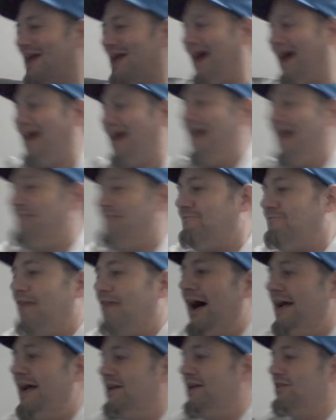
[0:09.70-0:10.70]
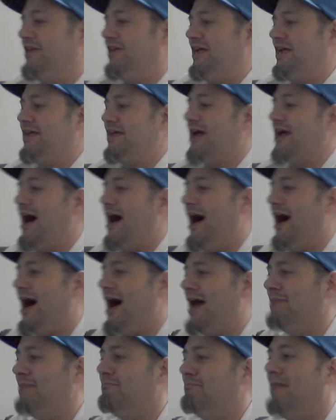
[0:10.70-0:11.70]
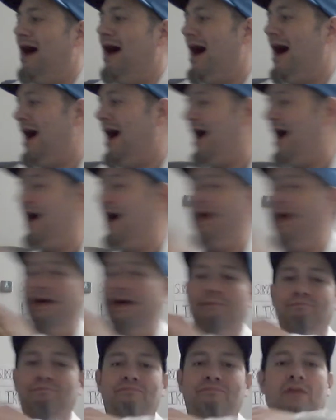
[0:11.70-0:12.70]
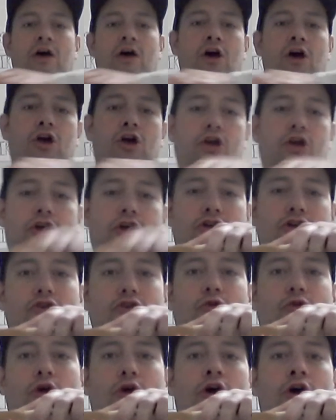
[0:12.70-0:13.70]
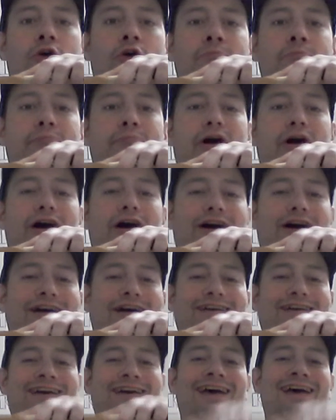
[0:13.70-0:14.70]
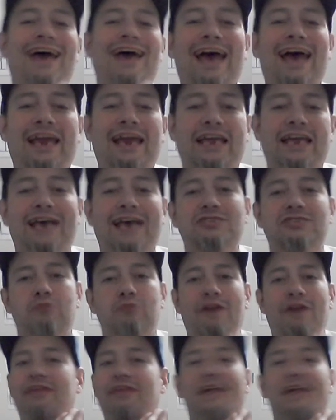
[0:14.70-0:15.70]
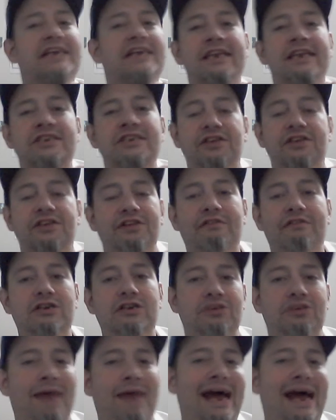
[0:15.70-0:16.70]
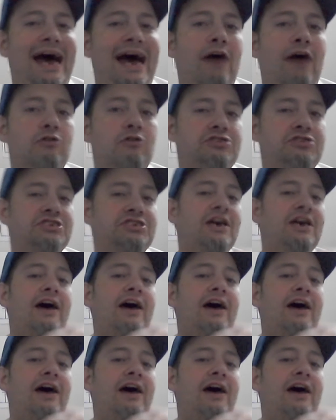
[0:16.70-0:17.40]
I finally got my Chromebook, and guess what? They didn't deliver it to my house.